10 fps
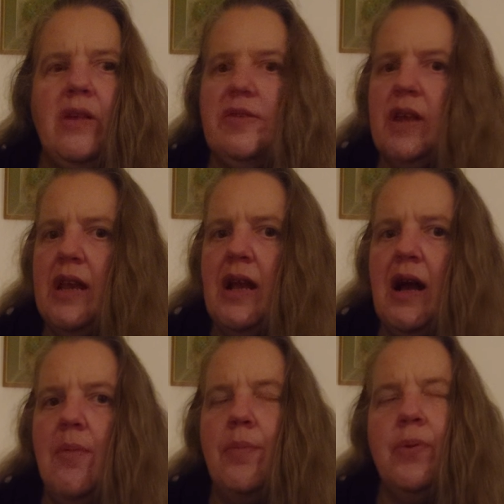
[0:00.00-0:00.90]
setting
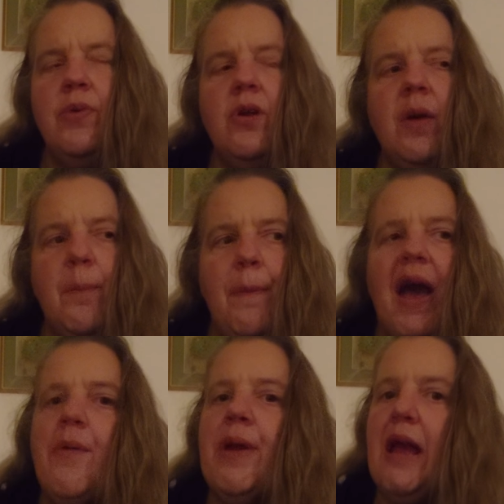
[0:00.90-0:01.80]
up not a
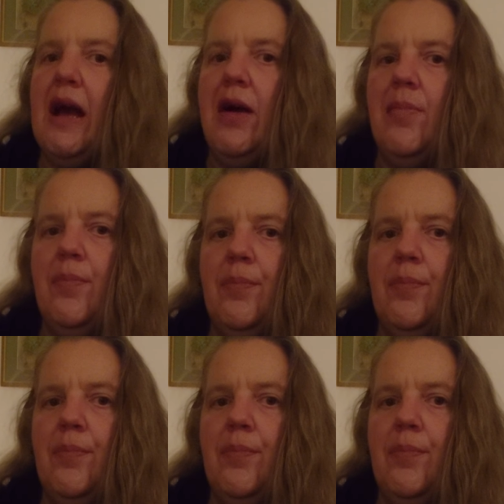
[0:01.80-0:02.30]
barrier